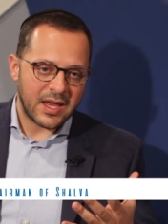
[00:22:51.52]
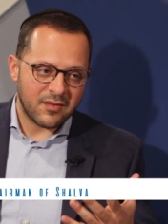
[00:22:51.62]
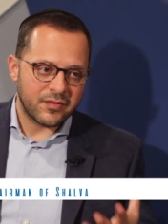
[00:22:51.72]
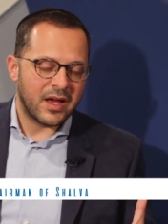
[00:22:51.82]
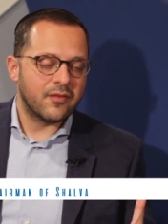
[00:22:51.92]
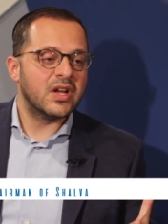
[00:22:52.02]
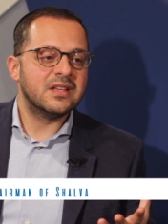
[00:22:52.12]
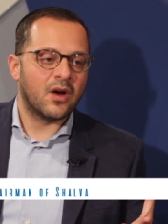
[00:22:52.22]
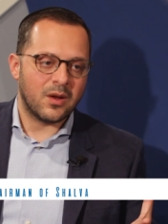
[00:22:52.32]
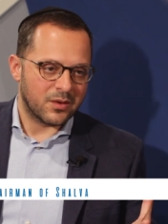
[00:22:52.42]
ev were, every
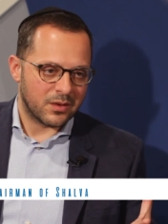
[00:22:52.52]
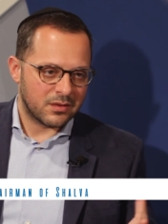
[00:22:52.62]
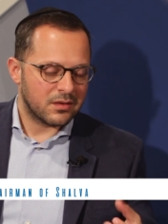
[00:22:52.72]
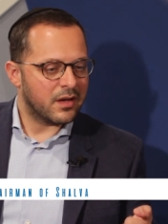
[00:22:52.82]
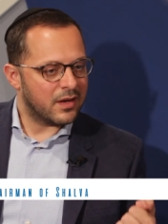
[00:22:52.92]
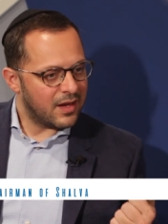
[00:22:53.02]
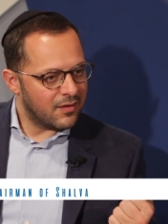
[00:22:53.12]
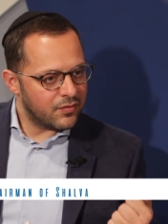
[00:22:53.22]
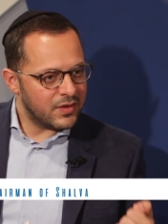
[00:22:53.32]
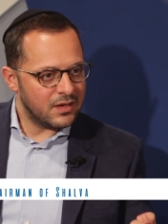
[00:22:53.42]
dollar and right.
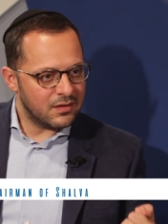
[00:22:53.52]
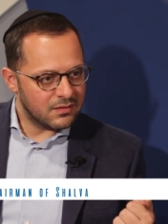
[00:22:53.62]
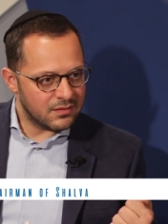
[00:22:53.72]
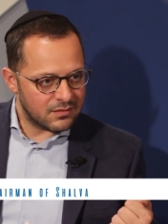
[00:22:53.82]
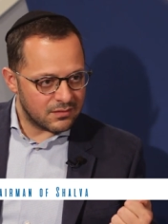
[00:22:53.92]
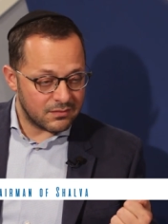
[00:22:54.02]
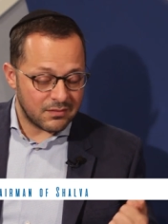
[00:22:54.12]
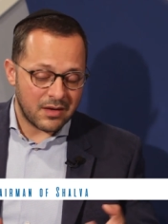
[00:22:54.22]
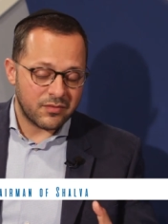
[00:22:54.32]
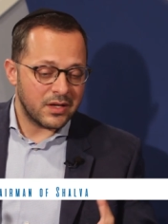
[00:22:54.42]
every
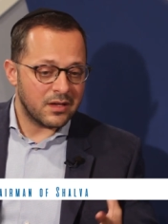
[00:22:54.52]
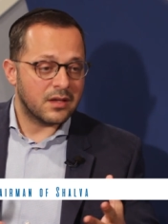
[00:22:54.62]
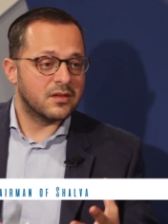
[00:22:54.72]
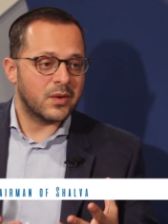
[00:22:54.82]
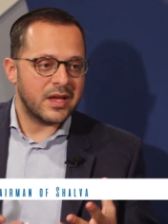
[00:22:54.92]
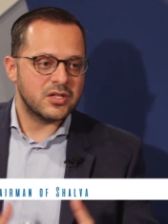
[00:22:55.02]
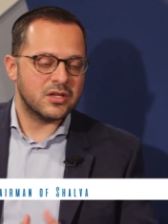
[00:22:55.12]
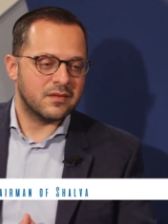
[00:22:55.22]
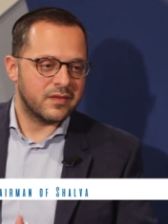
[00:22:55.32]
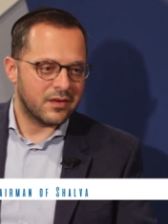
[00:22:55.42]
every a
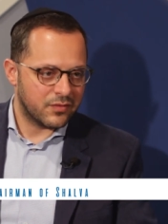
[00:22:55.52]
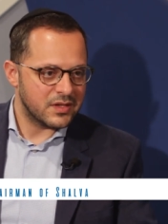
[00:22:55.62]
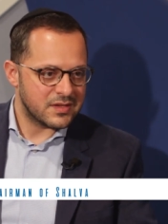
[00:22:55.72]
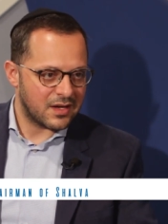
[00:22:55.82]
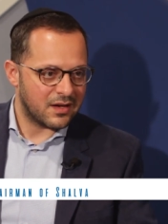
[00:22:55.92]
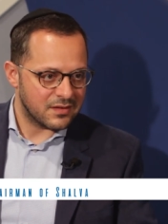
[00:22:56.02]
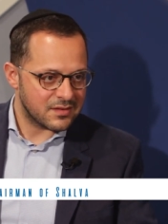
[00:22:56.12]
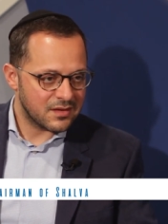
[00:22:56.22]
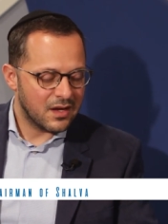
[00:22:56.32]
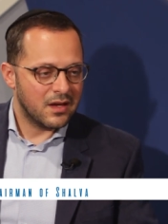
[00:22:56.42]
donation of every size